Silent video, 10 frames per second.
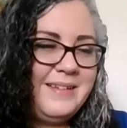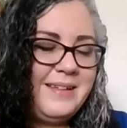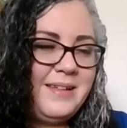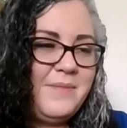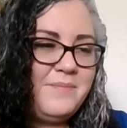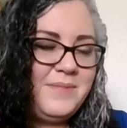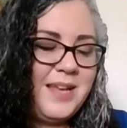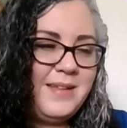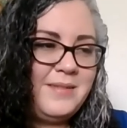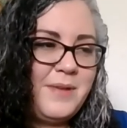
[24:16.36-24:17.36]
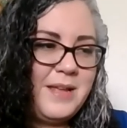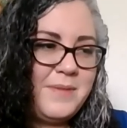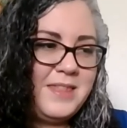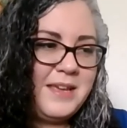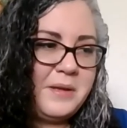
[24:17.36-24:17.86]
it does make
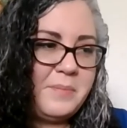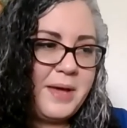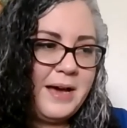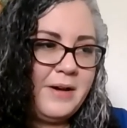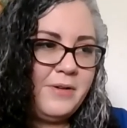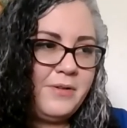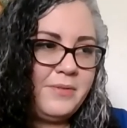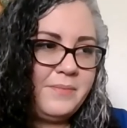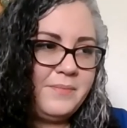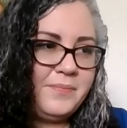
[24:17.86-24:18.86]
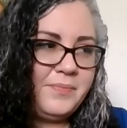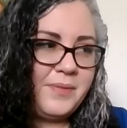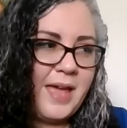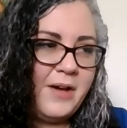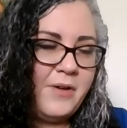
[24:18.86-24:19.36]
me think about
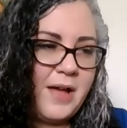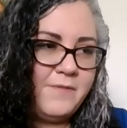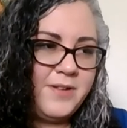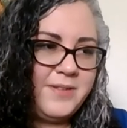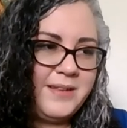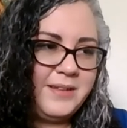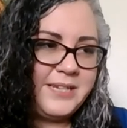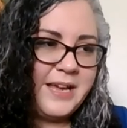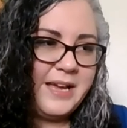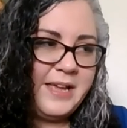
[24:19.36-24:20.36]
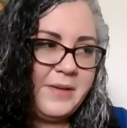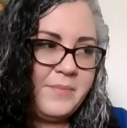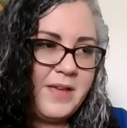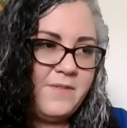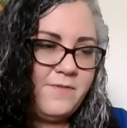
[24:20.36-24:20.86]
how every single time
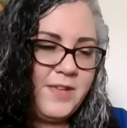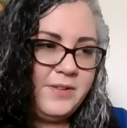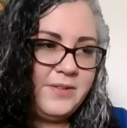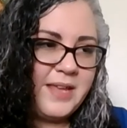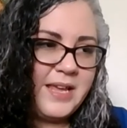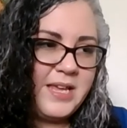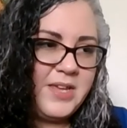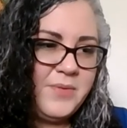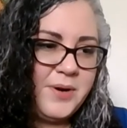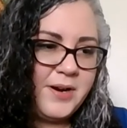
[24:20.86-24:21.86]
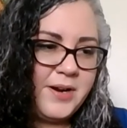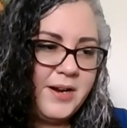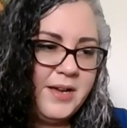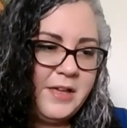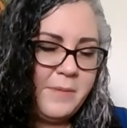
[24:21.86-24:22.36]
it feels like you are
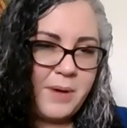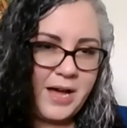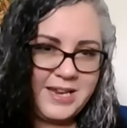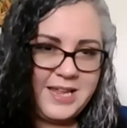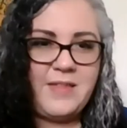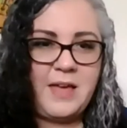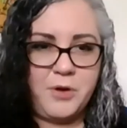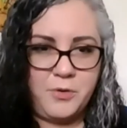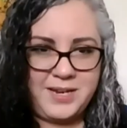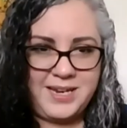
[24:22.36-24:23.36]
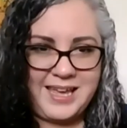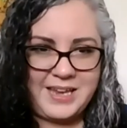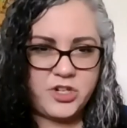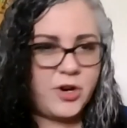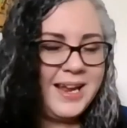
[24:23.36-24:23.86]
embodying that moment again,
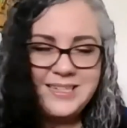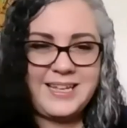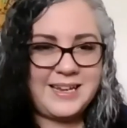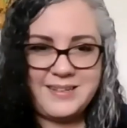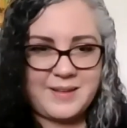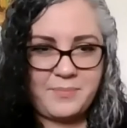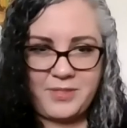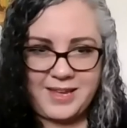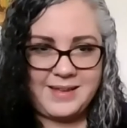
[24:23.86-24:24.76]
trying to get to something,